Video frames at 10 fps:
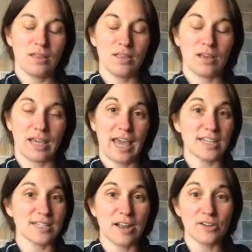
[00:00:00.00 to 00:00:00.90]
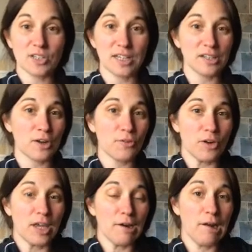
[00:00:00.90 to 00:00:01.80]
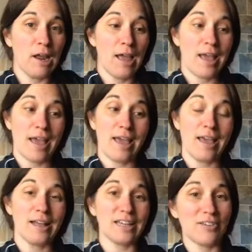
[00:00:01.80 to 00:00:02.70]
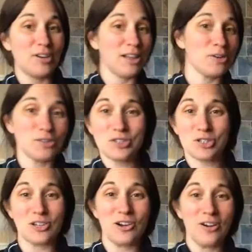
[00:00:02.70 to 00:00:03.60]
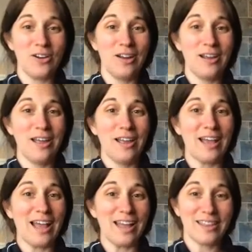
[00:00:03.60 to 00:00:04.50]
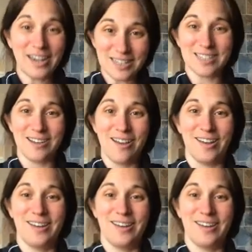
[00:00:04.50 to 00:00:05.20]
the cast iron skillet over here and give it a little stir, and then it's done.